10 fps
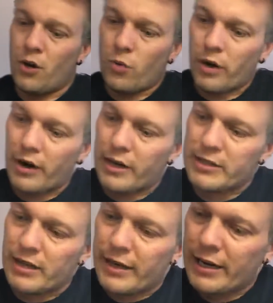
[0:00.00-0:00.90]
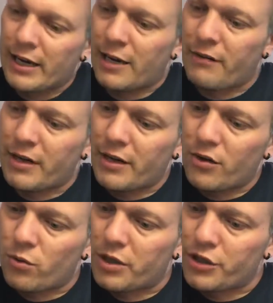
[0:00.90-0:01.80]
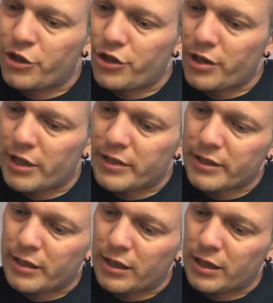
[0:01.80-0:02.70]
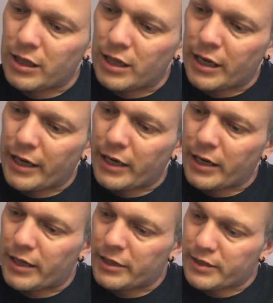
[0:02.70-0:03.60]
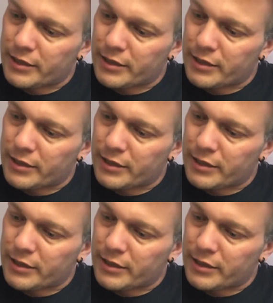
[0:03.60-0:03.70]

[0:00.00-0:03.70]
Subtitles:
Whereas I have another one just like it.